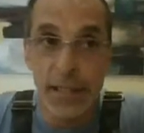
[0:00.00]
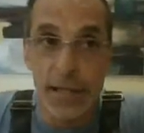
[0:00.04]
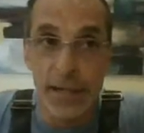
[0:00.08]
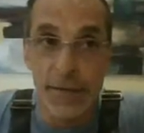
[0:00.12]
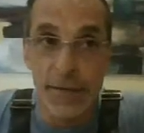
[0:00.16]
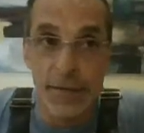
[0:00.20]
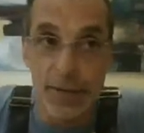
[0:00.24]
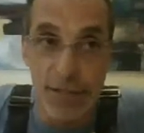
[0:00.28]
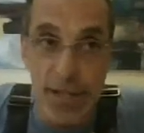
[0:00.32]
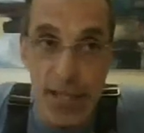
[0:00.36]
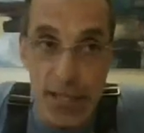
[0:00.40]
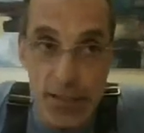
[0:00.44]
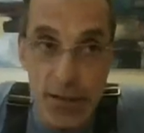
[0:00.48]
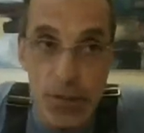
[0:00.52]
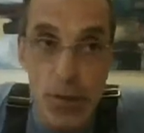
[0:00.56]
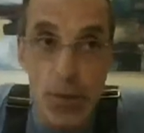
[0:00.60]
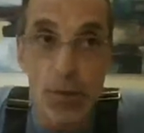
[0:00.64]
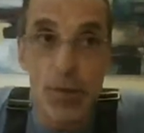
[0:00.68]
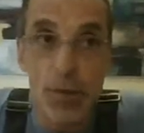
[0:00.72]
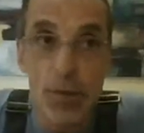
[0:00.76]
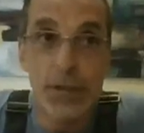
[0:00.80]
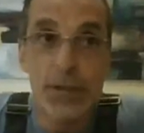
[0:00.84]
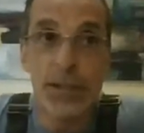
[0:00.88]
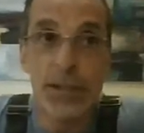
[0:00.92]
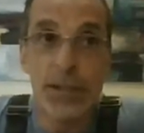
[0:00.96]
If the test
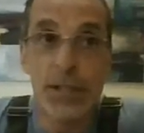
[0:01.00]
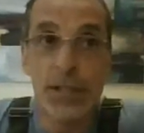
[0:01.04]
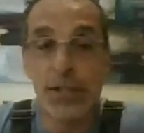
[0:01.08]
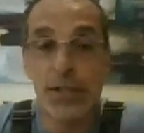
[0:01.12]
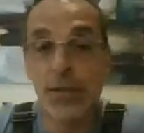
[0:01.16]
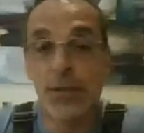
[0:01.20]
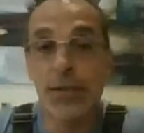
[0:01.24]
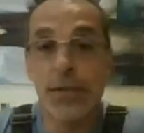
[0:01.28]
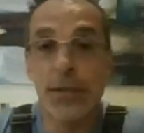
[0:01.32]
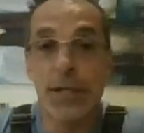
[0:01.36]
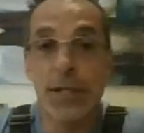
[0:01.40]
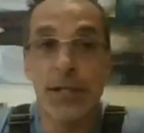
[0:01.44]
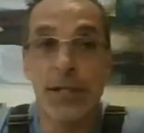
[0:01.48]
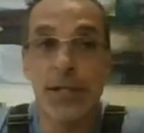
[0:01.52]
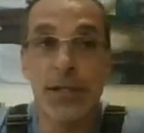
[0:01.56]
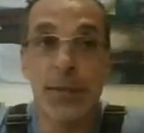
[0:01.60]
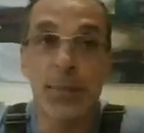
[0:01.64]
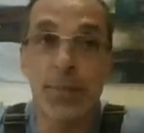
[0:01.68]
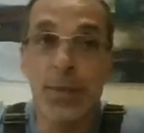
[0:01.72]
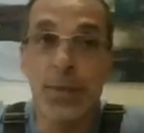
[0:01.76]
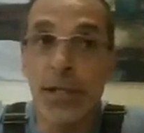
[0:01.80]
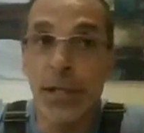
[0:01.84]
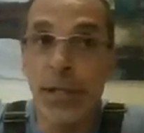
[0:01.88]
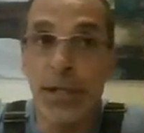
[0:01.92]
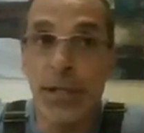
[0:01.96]
holds, the student has
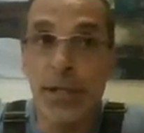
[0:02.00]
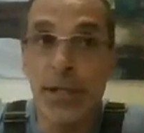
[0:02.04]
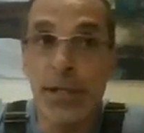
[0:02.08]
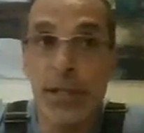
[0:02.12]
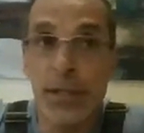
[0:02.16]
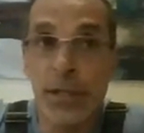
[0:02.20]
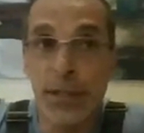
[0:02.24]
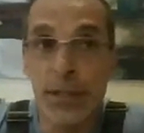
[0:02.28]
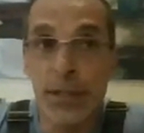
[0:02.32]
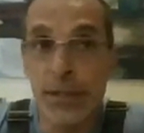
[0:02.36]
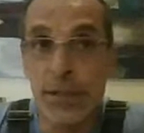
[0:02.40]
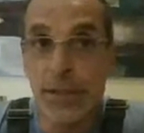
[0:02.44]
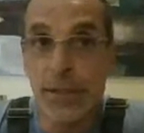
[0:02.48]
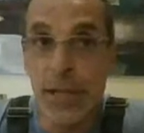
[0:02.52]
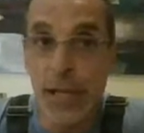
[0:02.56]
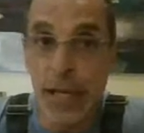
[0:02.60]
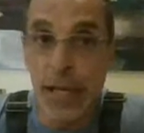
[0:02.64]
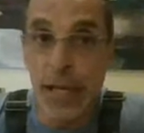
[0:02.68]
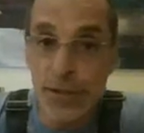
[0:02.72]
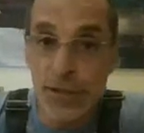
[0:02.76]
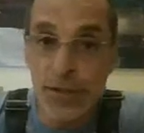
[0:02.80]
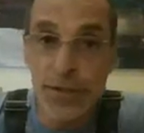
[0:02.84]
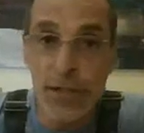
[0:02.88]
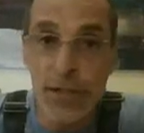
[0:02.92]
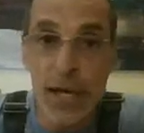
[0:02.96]
completed the
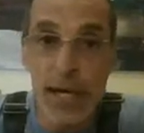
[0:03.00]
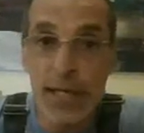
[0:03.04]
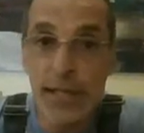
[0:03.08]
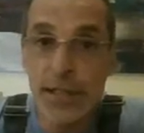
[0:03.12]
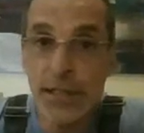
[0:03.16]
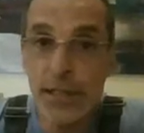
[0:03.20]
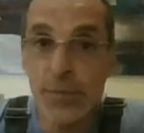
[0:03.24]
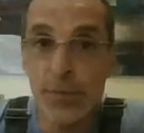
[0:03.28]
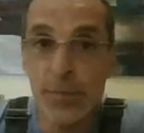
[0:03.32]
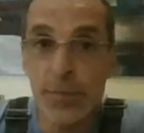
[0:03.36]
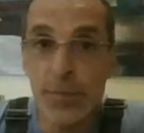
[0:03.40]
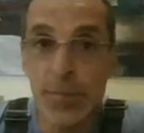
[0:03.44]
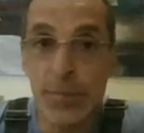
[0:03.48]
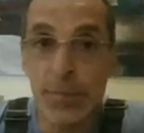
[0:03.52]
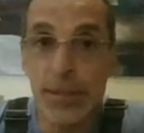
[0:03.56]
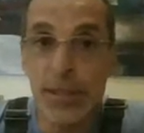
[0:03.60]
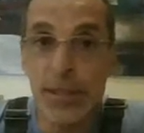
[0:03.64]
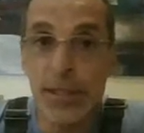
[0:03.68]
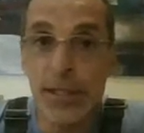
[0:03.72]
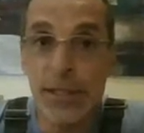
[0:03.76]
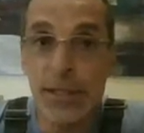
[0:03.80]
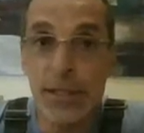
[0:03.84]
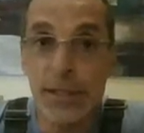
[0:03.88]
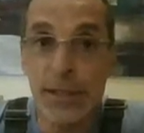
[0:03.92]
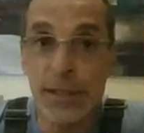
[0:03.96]
exercise, lead
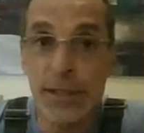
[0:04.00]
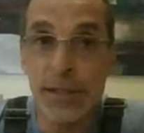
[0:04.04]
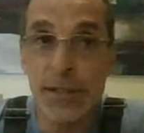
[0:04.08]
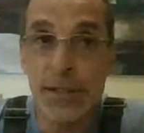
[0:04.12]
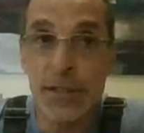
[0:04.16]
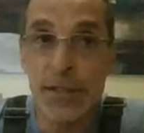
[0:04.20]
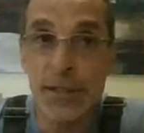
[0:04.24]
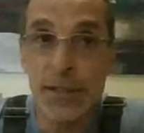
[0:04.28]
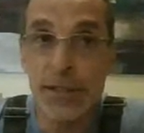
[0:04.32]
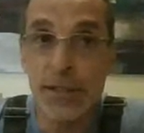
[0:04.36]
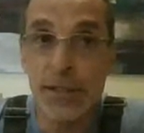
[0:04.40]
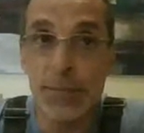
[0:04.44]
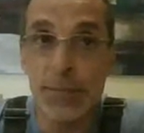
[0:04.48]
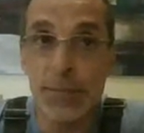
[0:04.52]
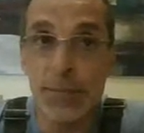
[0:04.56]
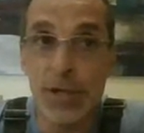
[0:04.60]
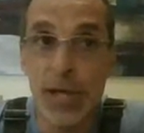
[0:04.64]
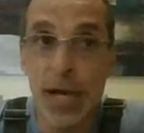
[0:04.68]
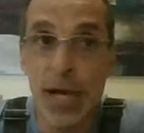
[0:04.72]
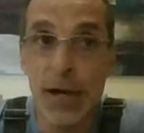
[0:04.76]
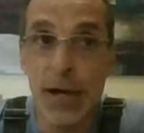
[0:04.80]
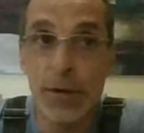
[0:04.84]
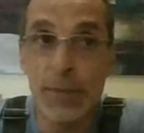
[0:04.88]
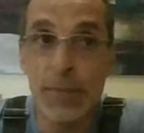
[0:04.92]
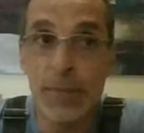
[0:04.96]
the system
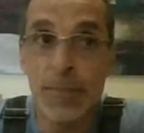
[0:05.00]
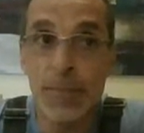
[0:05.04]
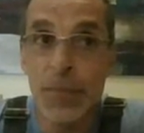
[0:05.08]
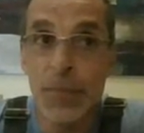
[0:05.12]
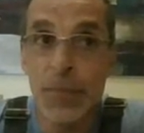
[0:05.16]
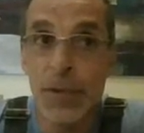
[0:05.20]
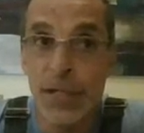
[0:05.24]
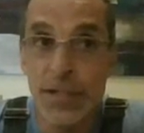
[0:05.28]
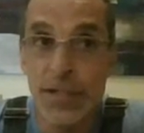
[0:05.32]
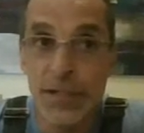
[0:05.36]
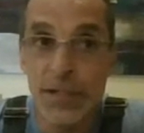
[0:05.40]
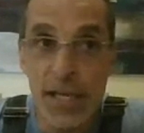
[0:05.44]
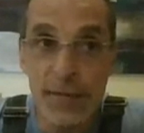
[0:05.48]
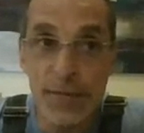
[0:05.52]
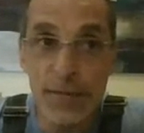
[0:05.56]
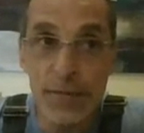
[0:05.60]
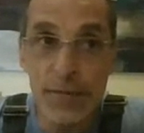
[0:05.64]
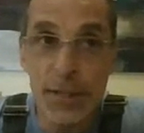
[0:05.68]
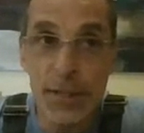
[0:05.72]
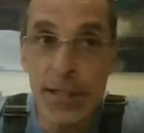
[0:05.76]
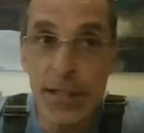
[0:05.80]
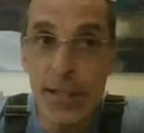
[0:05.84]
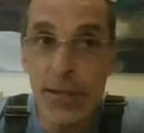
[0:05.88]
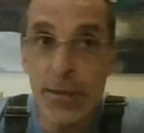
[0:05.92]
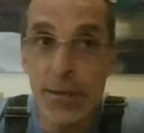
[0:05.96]
down
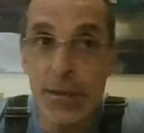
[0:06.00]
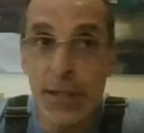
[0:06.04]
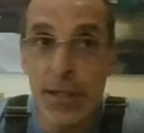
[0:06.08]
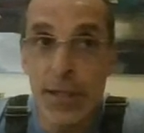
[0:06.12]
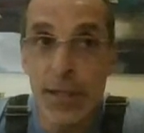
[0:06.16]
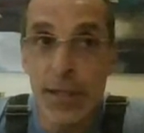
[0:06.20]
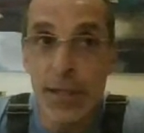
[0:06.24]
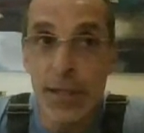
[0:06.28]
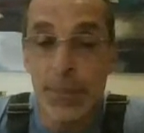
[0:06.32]
safely.